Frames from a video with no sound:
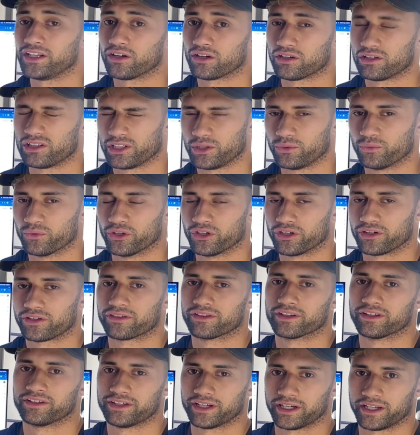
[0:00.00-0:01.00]
ollie work
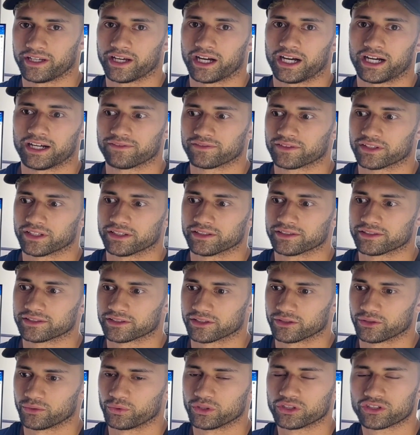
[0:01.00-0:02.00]
the day after.
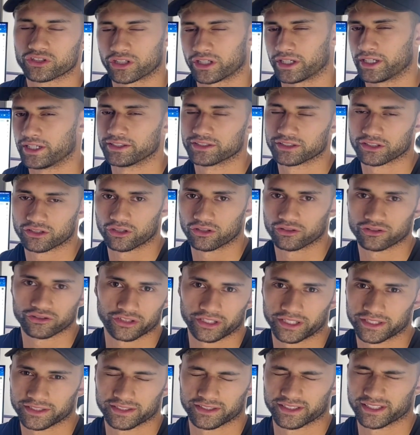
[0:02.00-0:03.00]
So we're trying to
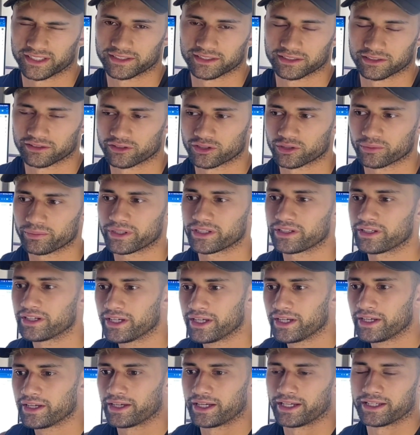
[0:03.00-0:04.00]
contrast things a little bit
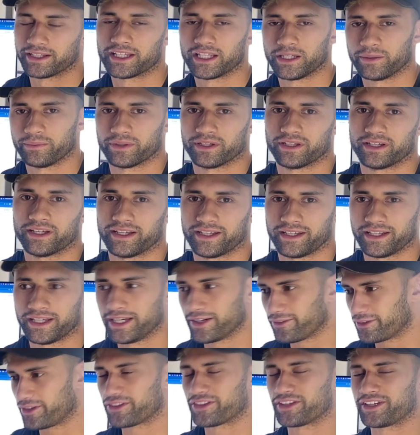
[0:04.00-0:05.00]
and keep
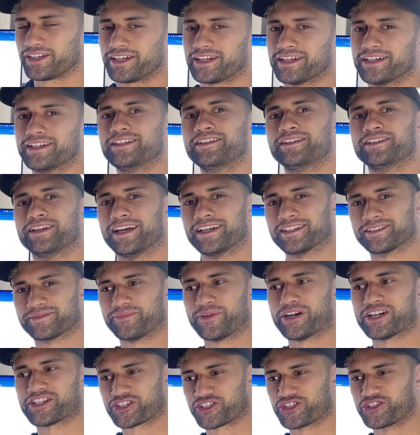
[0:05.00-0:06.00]
everything in as
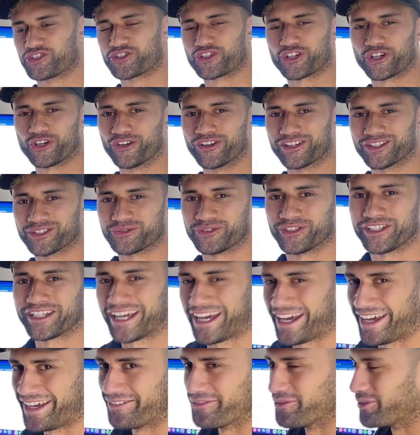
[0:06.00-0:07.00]
much control as we can